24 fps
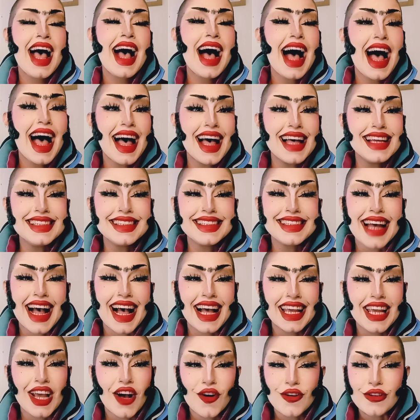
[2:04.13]
And
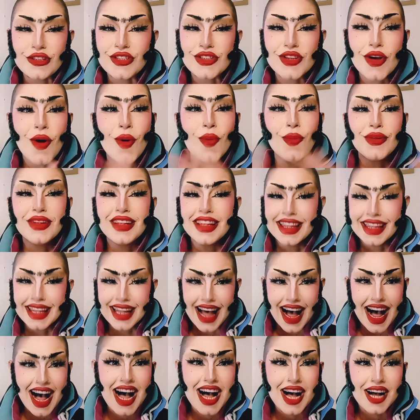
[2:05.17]
I also
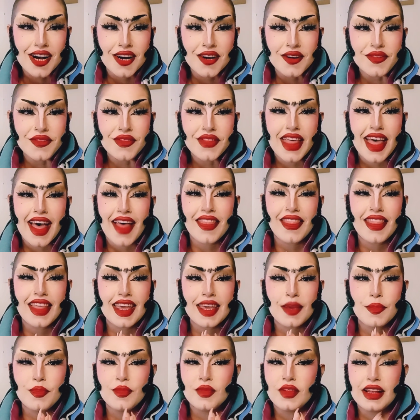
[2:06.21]
love that
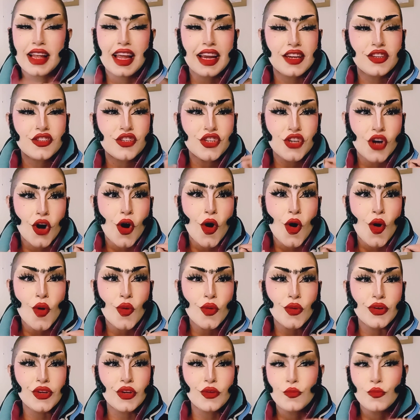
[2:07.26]
they like showed